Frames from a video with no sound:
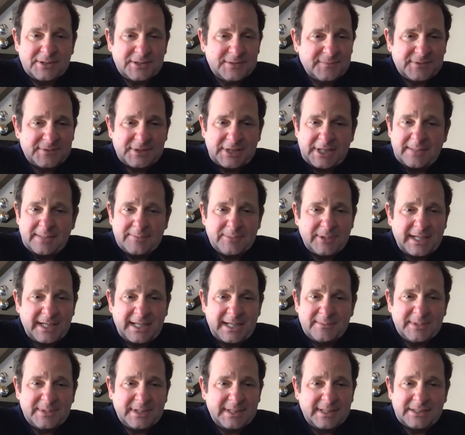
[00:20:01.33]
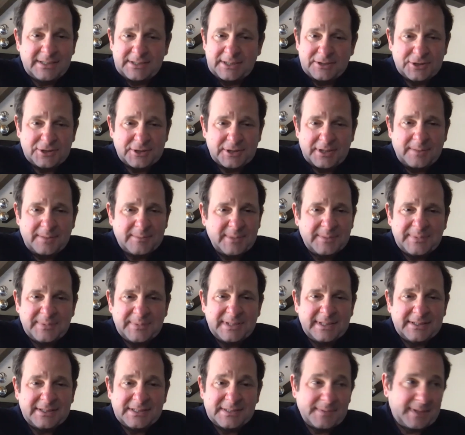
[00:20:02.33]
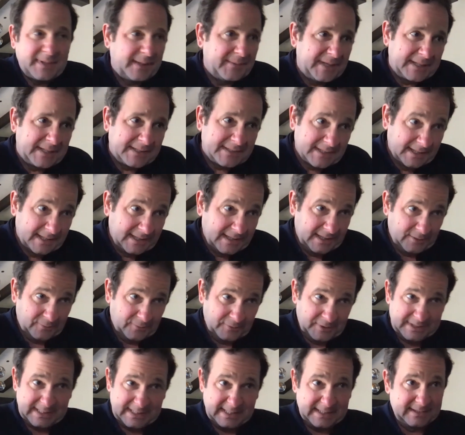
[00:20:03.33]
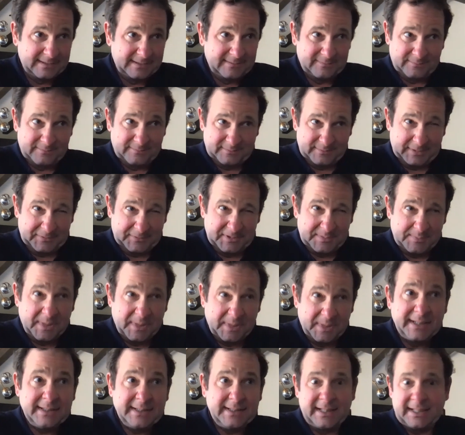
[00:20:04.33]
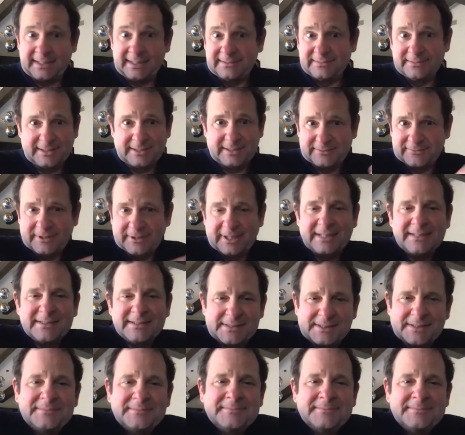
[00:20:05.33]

for Jay Abraham, and it should come up in there. It's cool. I mean, it was in it was Monday, right? So